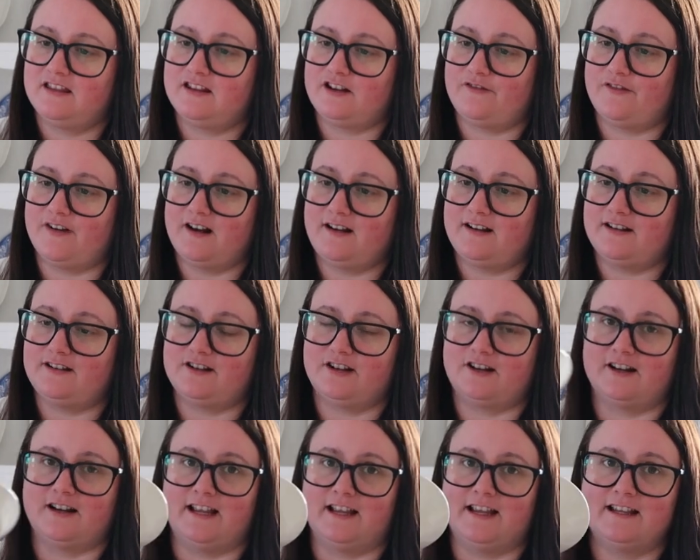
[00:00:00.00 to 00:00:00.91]
they're very
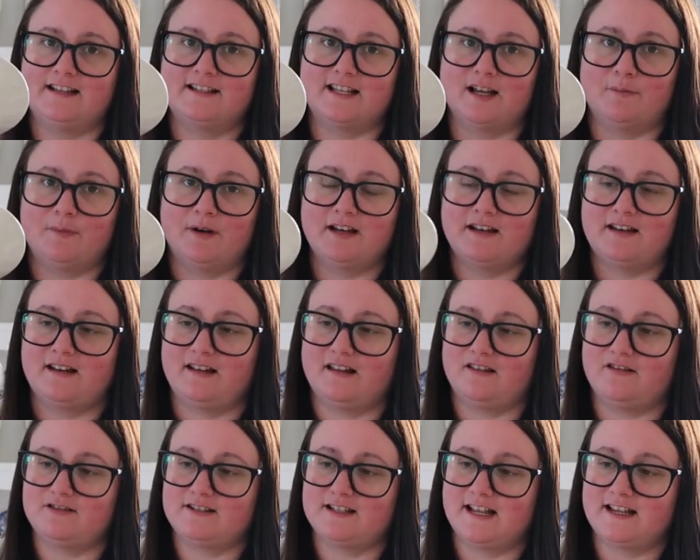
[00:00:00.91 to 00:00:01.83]
dirty. Someone,
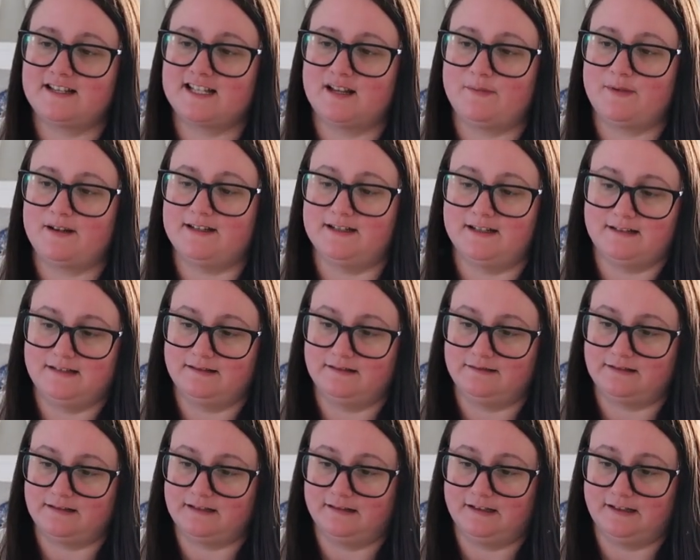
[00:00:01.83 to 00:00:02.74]
looks like someone
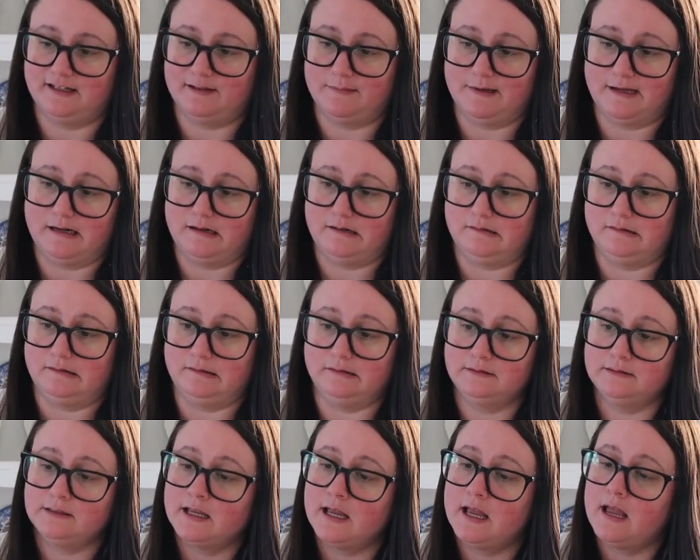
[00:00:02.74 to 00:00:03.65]
didn't clean them at
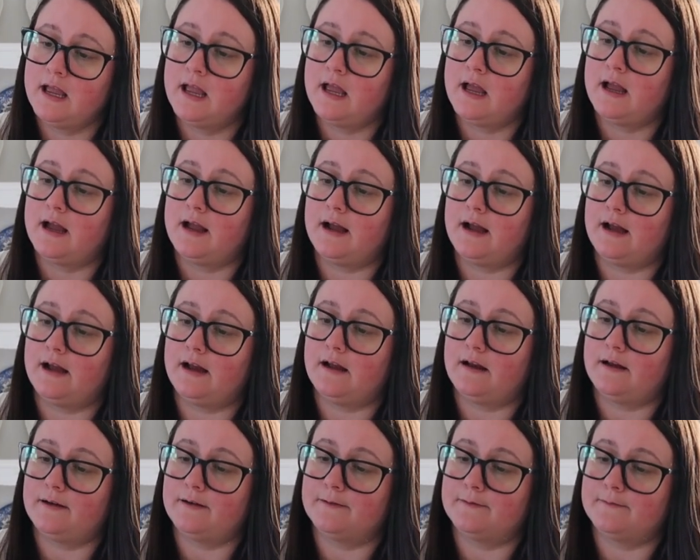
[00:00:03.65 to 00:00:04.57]
all.
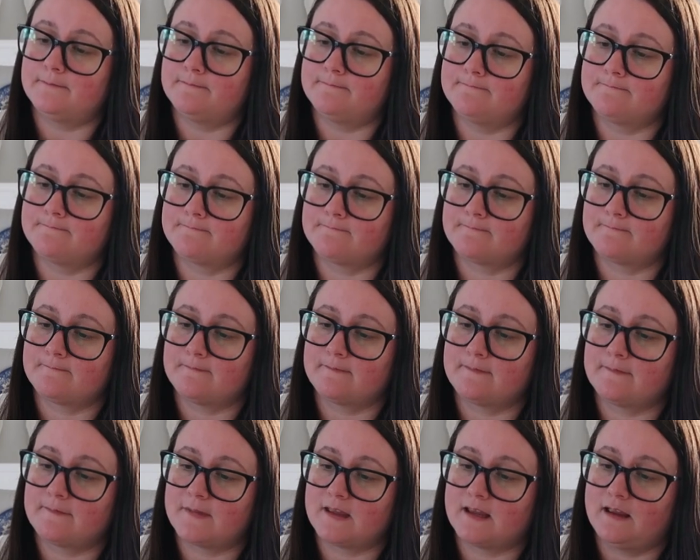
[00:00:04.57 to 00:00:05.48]
Um,
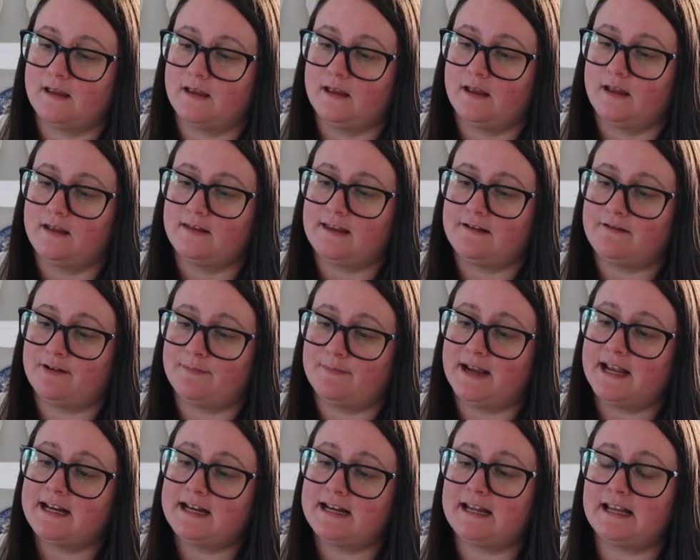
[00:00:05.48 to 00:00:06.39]
they were
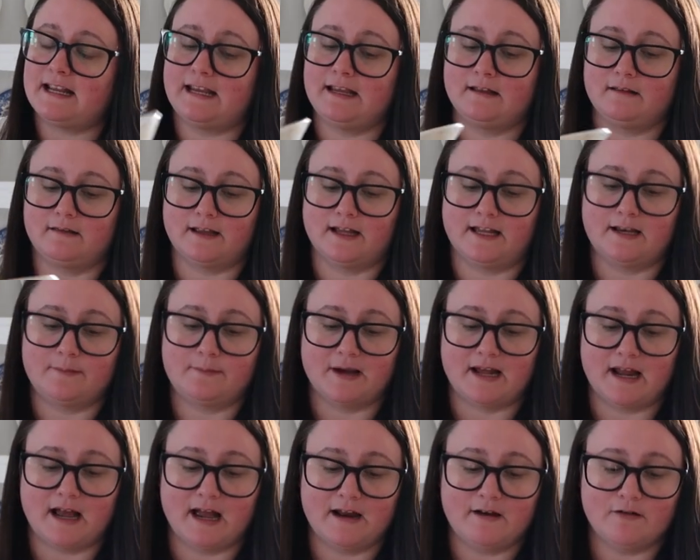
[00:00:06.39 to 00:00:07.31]
made in England,
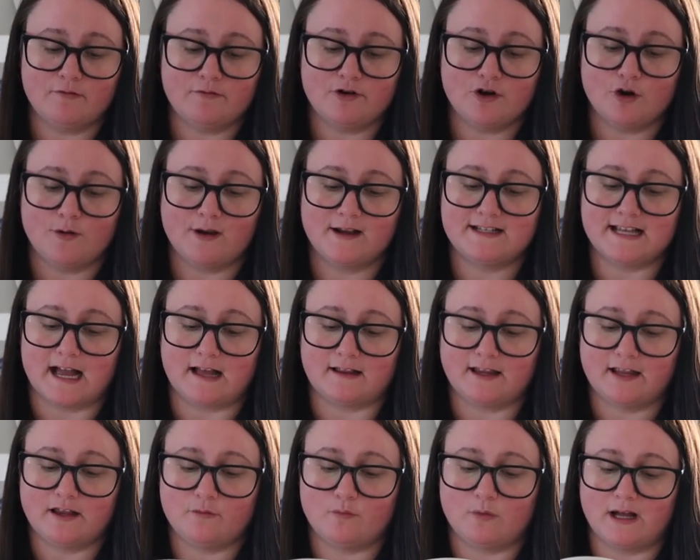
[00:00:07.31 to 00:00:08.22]
but I don't know
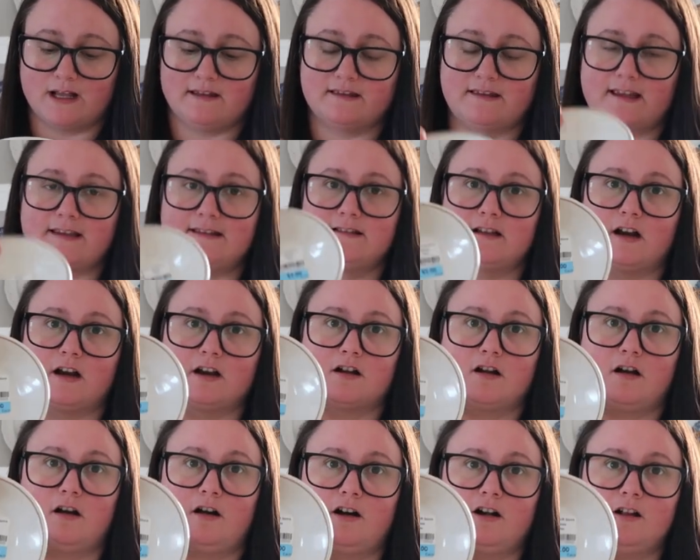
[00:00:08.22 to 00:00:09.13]
exactly what these are
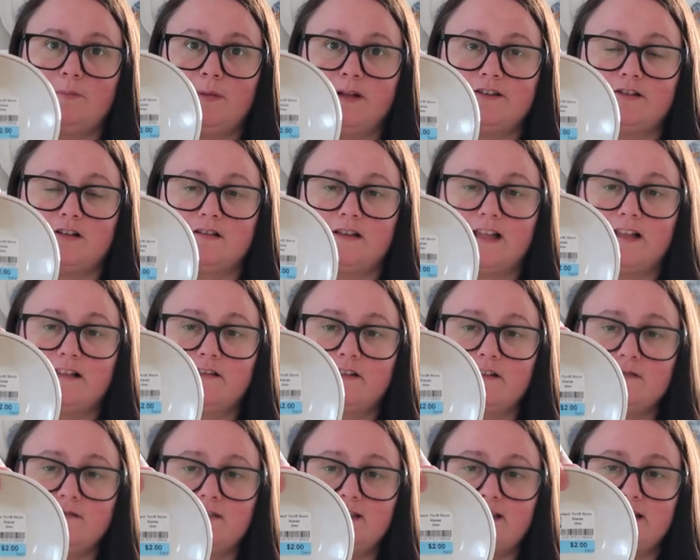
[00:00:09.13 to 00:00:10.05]
called, but they're like
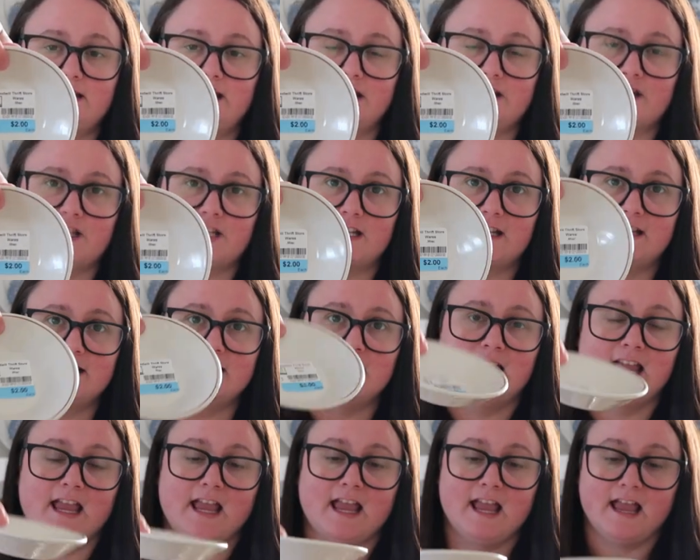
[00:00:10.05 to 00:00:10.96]
little dishes
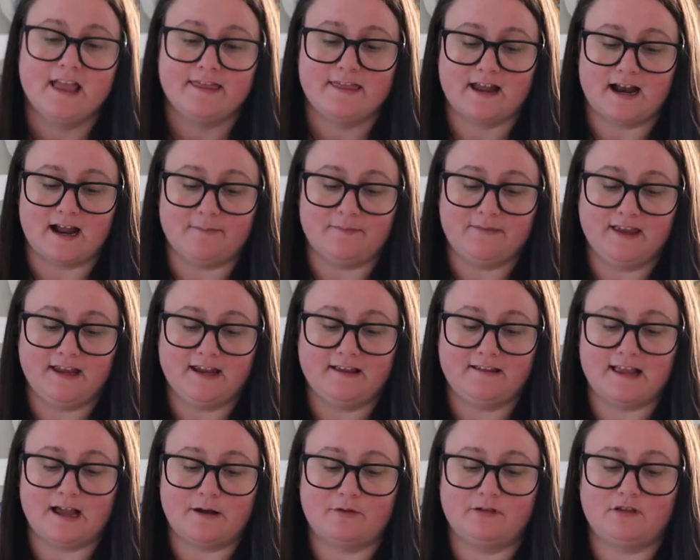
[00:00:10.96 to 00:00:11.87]
that I'm
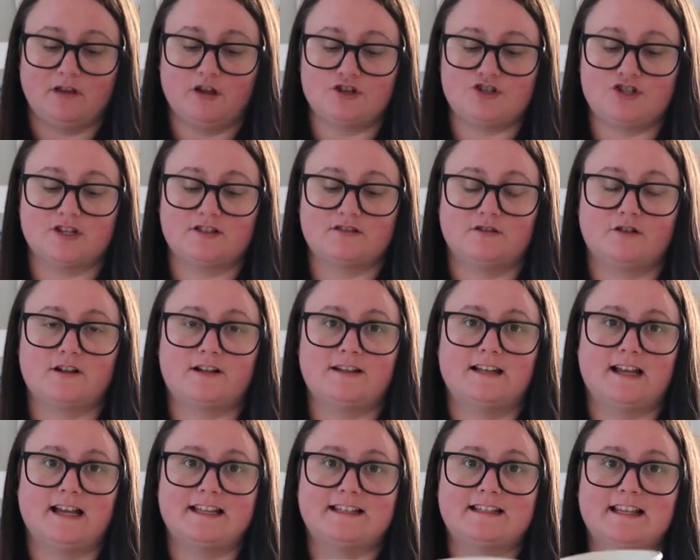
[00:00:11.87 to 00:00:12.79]
thinking that would look, just look
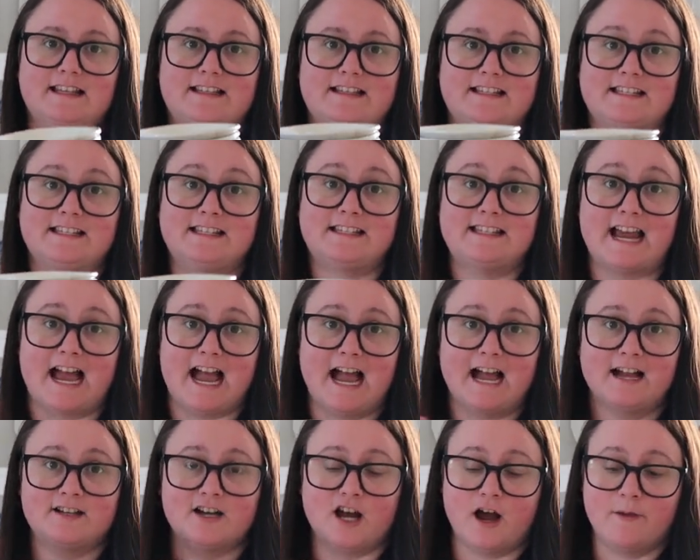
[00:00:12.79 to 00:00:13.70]
nice
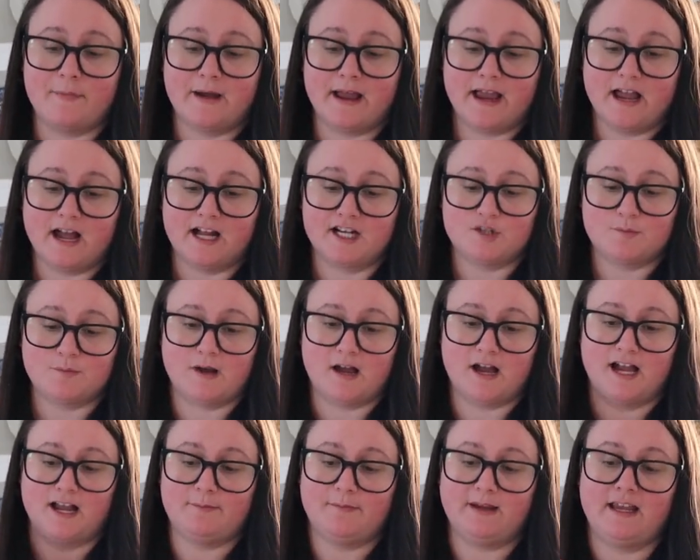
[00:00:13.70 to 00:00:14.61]
stacked on my hutch
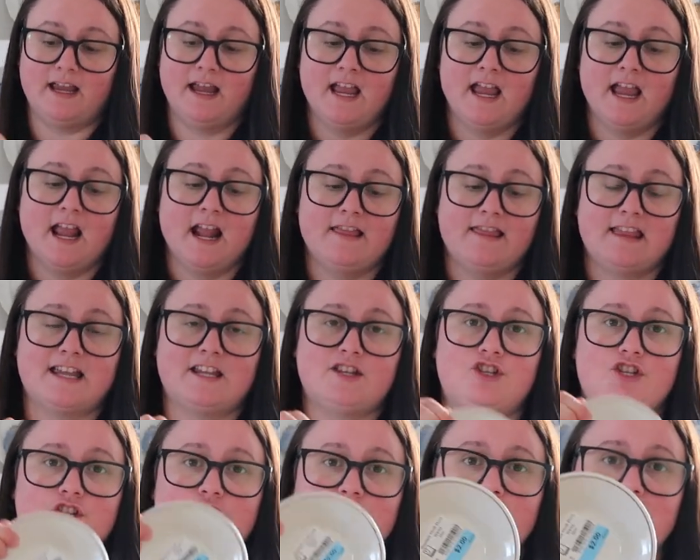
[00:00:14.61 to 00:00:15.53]
behind me. They
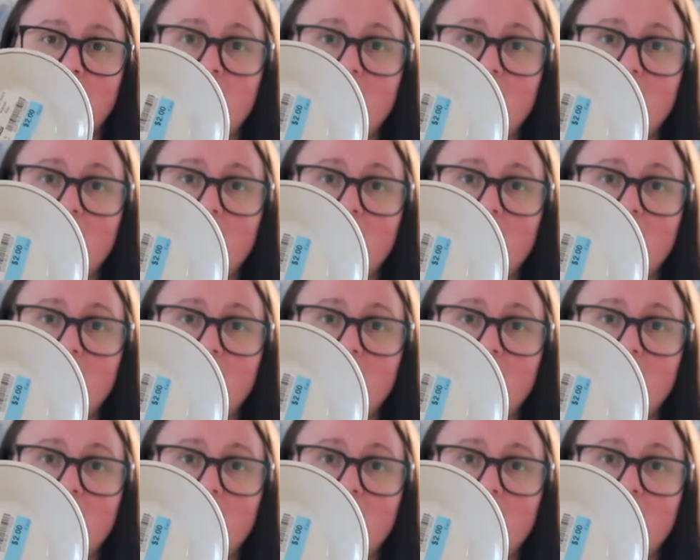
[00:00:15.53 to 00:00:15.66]
do